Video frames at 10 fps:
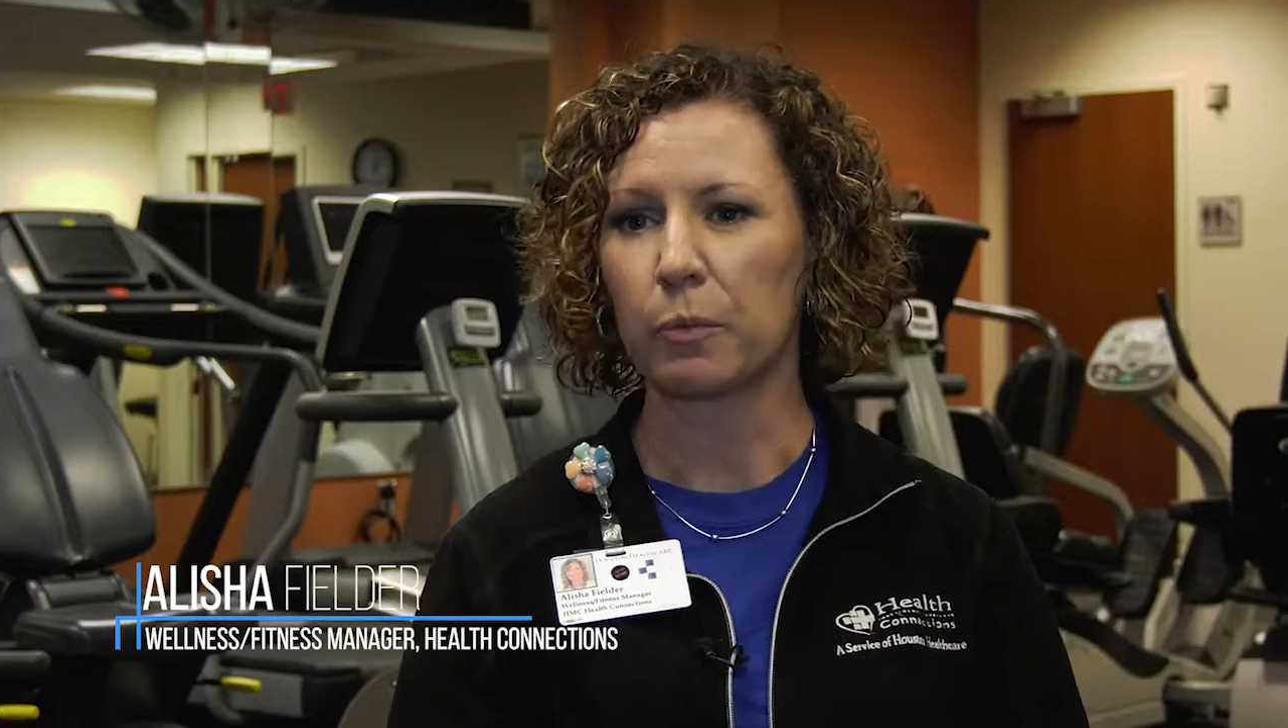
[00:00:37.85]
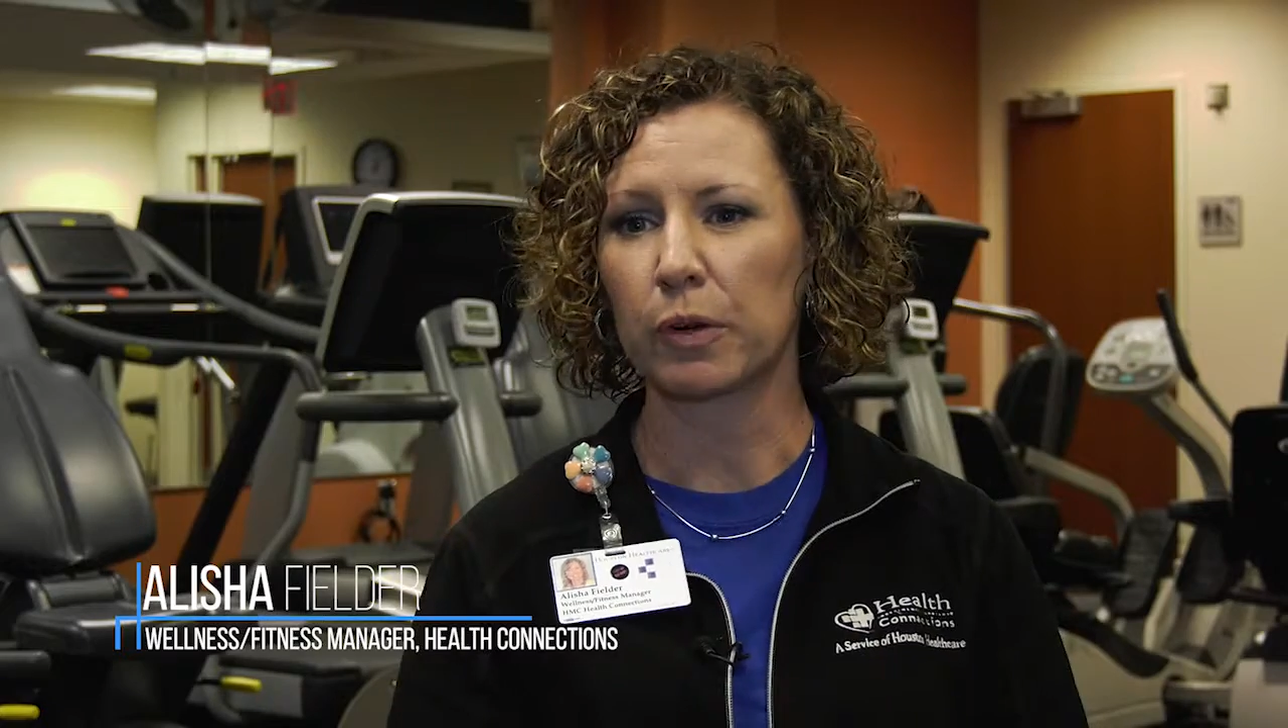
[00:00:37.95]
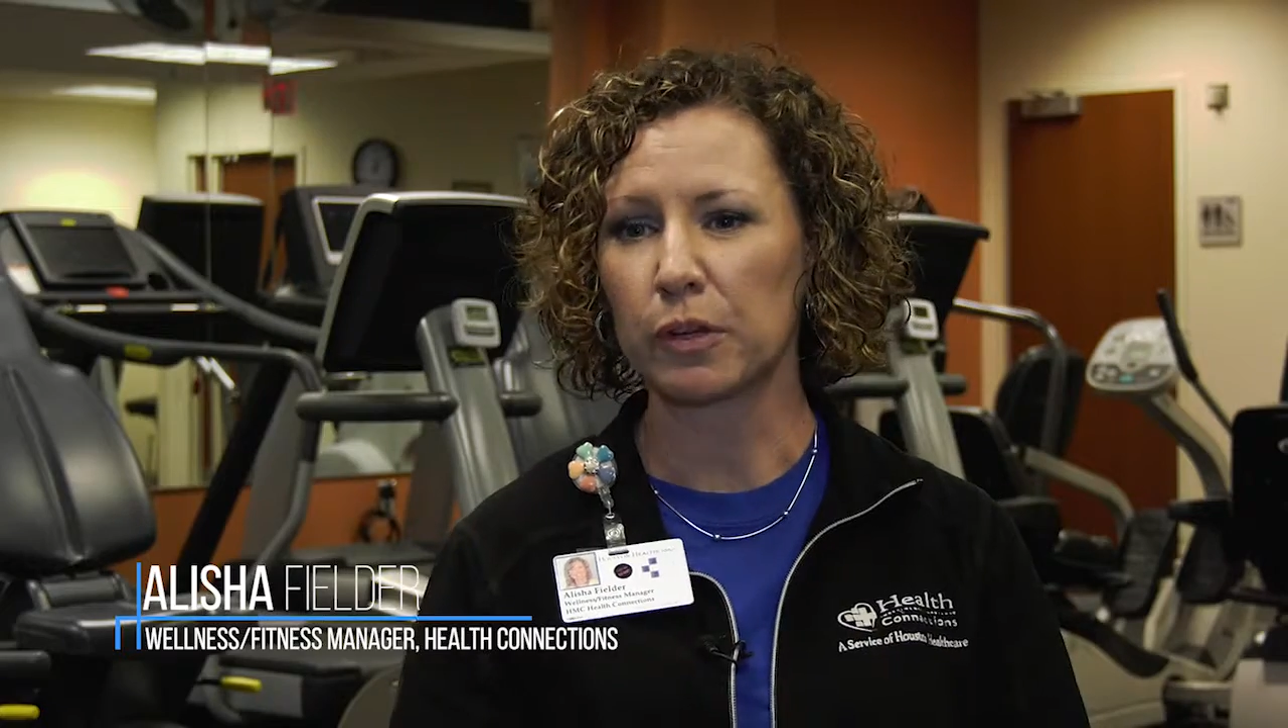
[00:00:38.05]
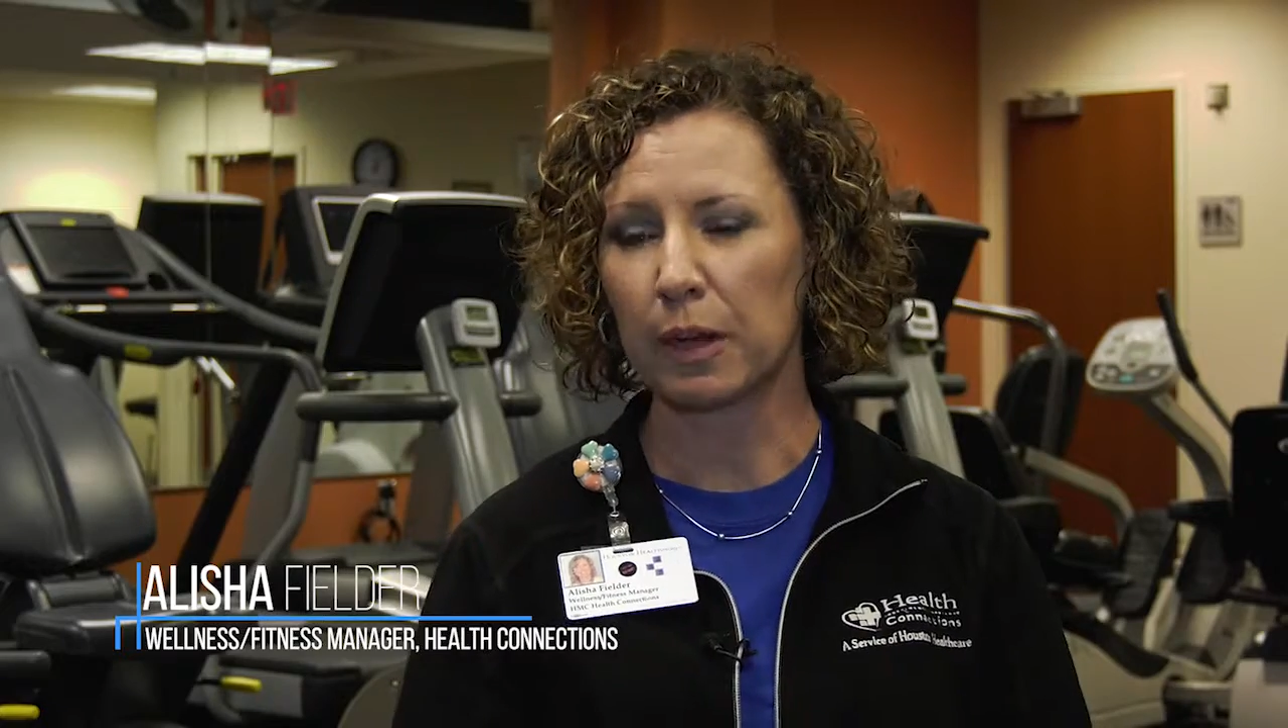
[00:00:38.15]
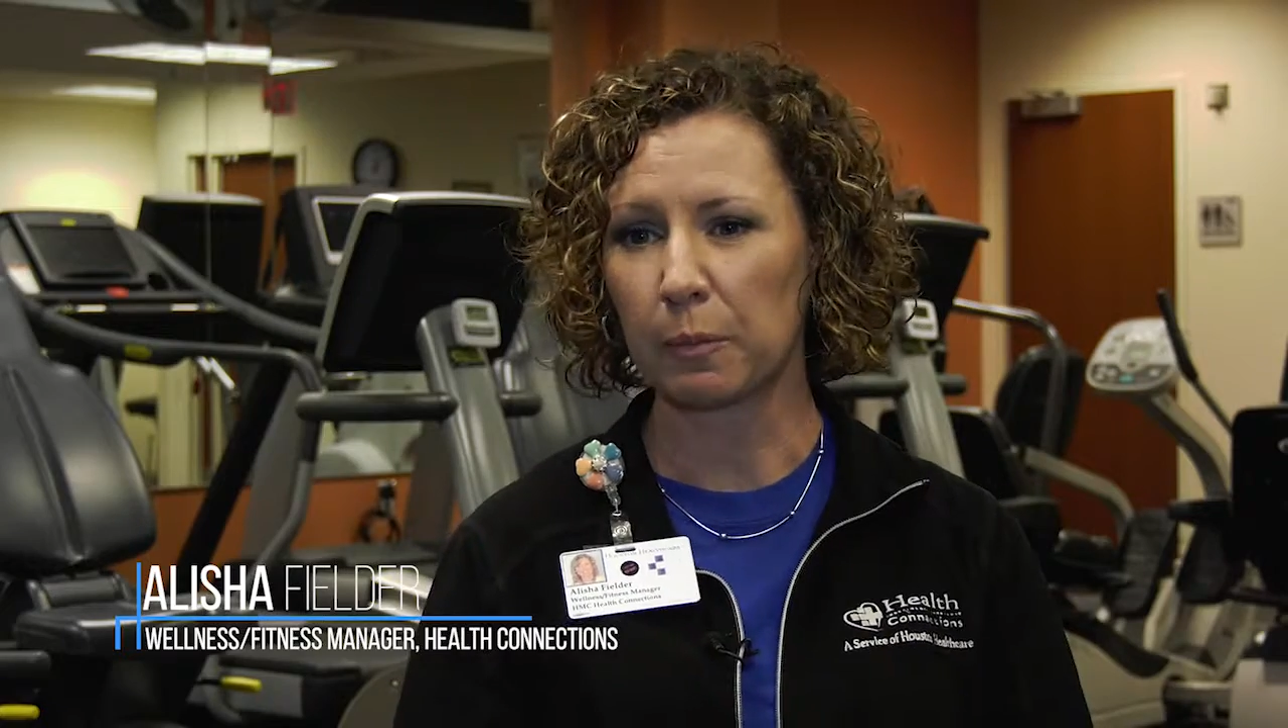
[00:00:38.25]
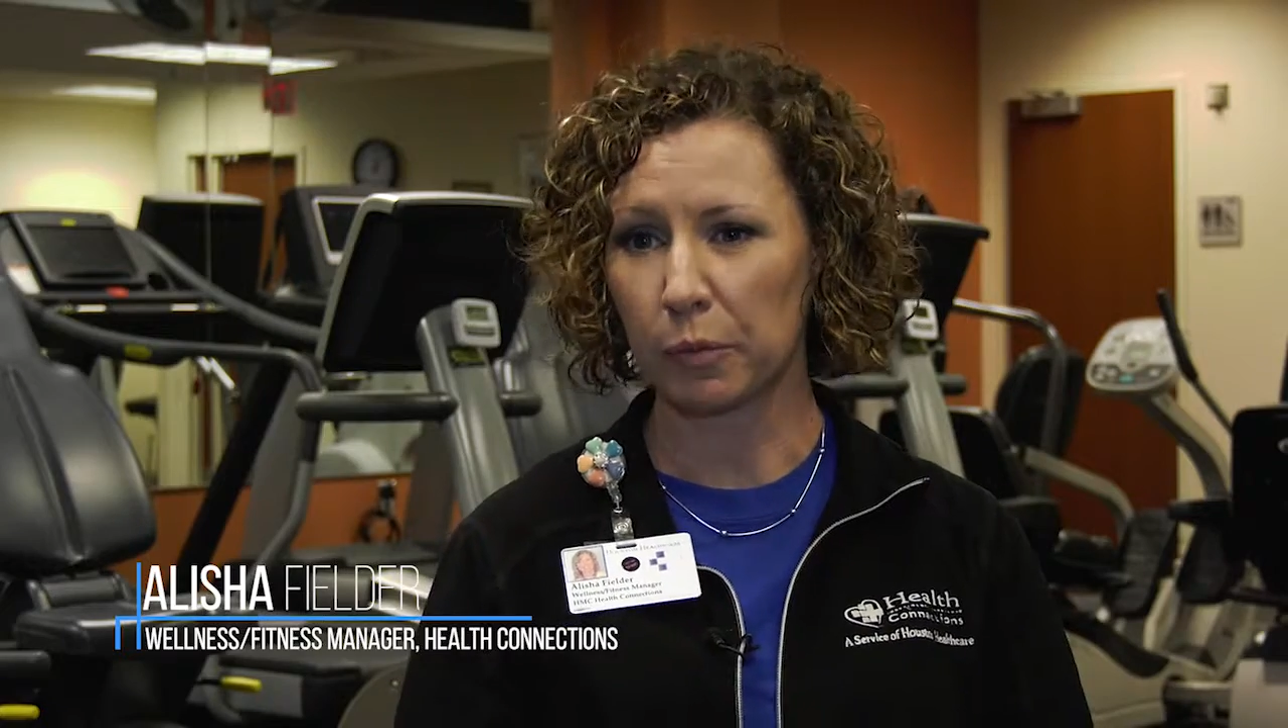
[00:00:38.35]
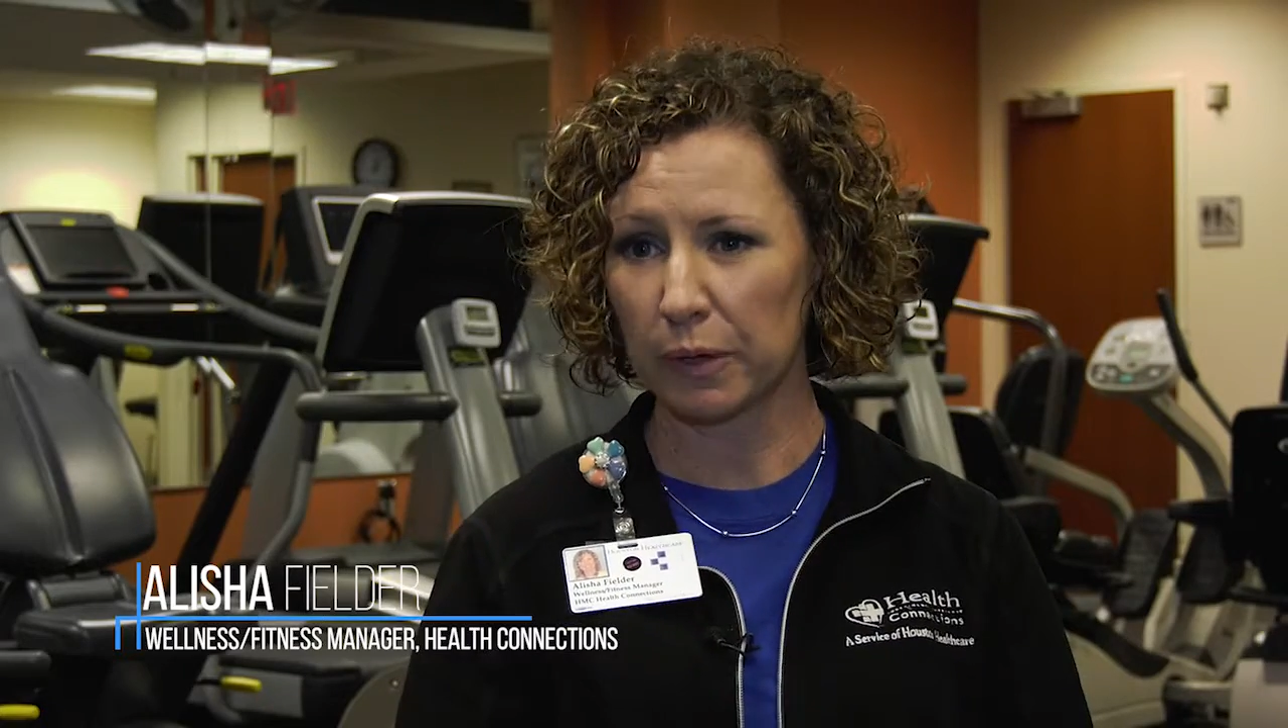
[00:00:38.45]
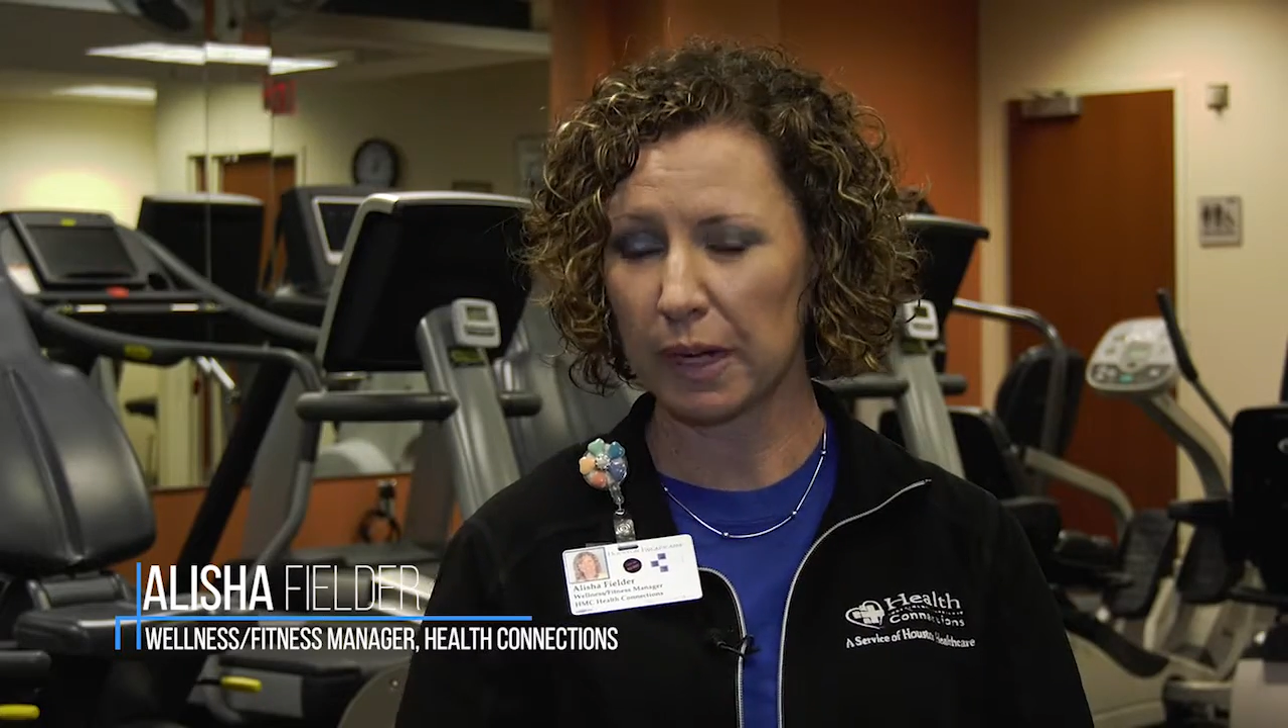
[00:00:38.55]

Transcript: where you come 3